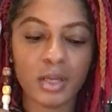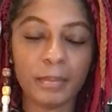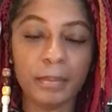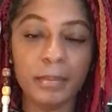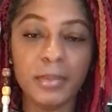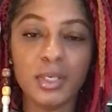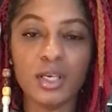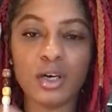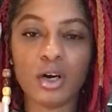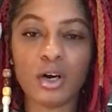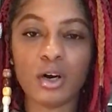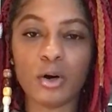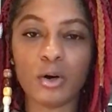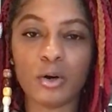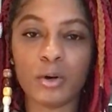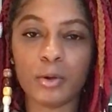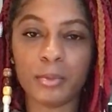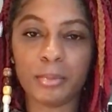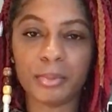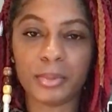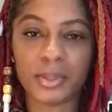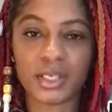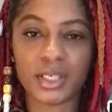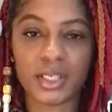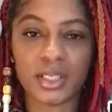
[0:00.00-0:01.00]
be
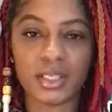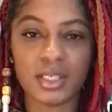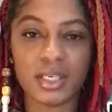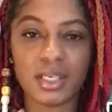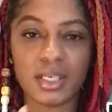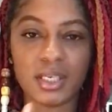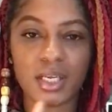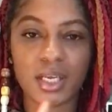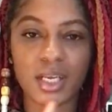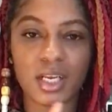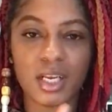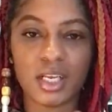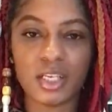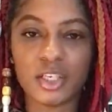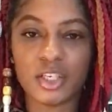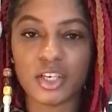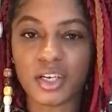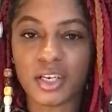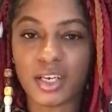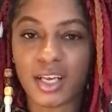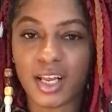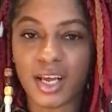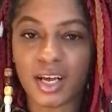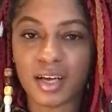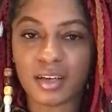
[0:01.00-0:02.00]
open in your
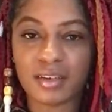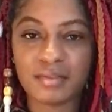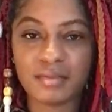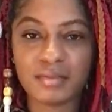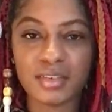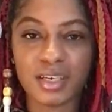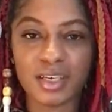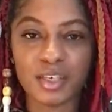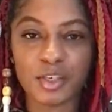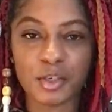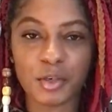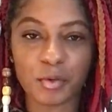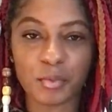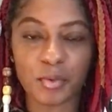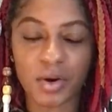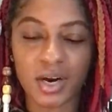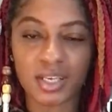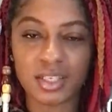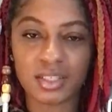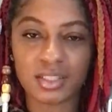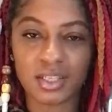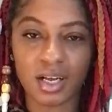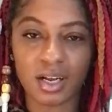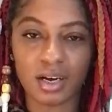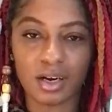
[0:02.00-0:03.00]
left and your right
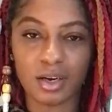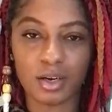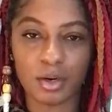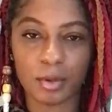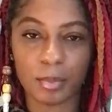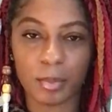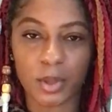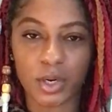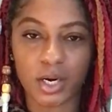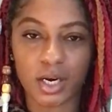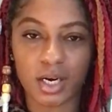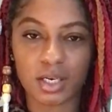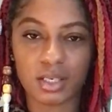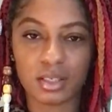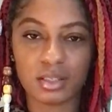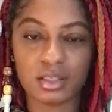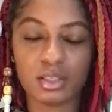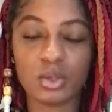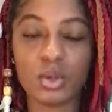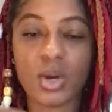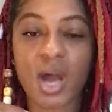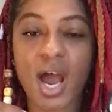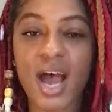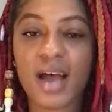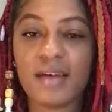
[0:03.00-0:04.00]
side of your brains.
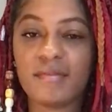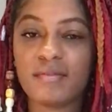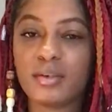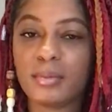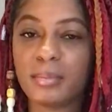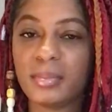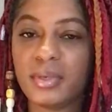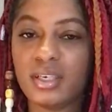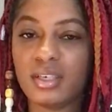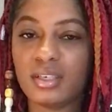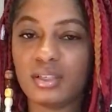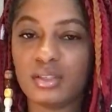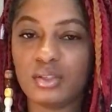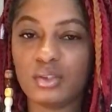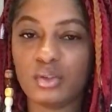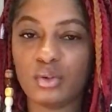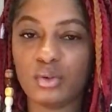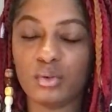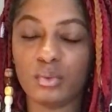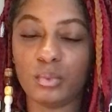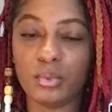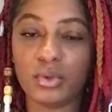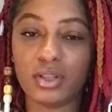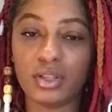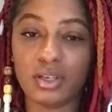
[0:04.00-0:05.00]
You have to be in
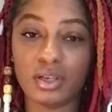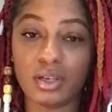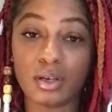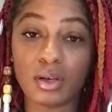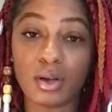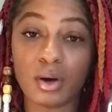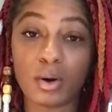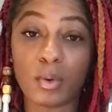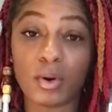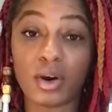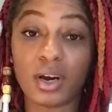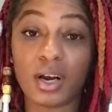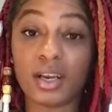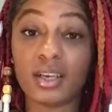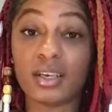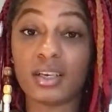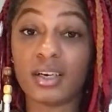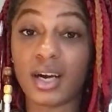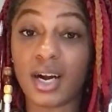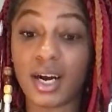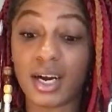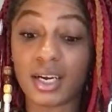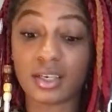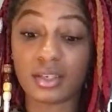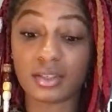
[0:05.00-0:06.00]
tune with your lower and your
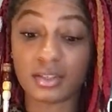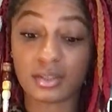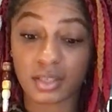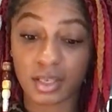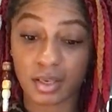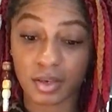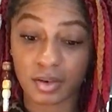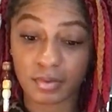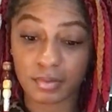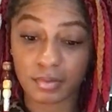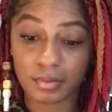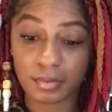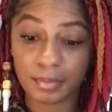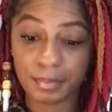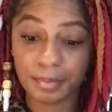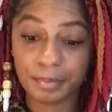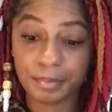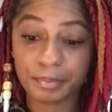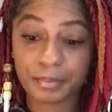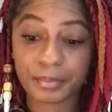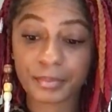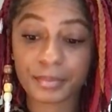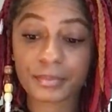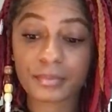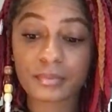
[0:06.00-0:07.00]
higher self.
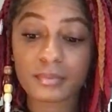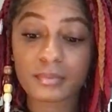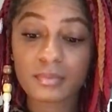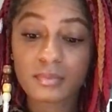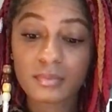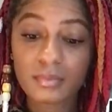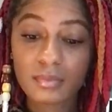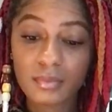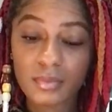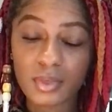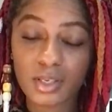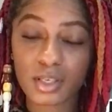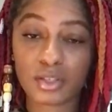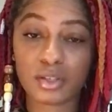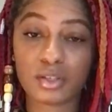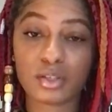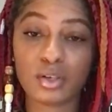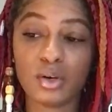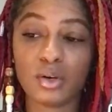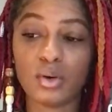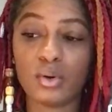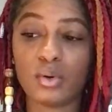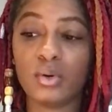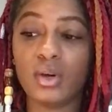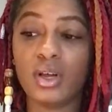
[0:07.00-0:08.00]

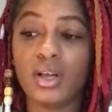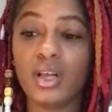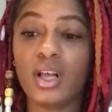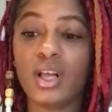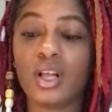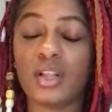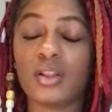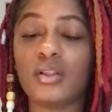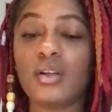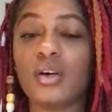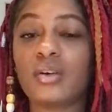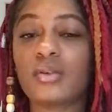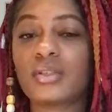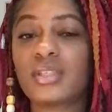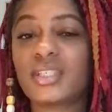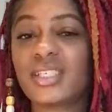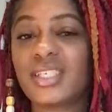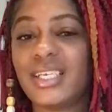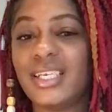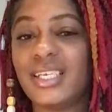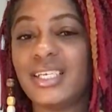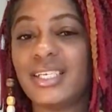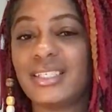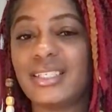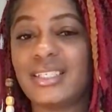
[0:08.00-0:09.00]
So those
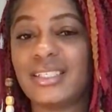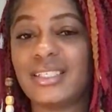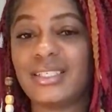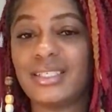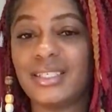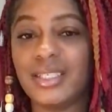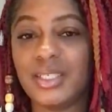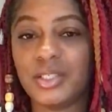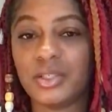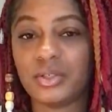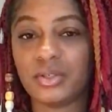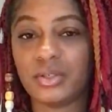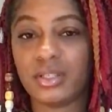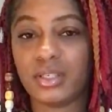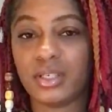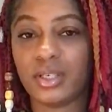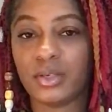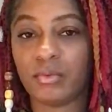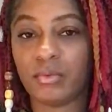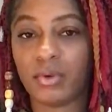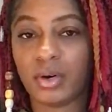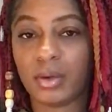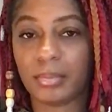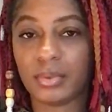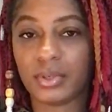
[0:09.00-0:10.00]
keys essentially
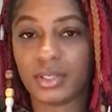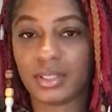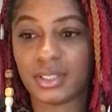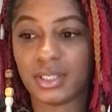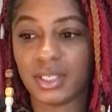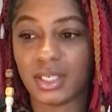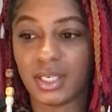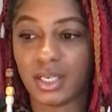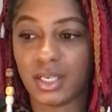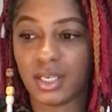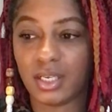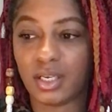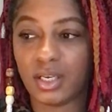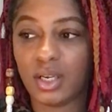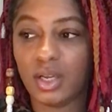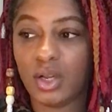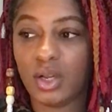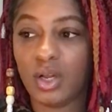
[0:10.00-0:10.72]
represent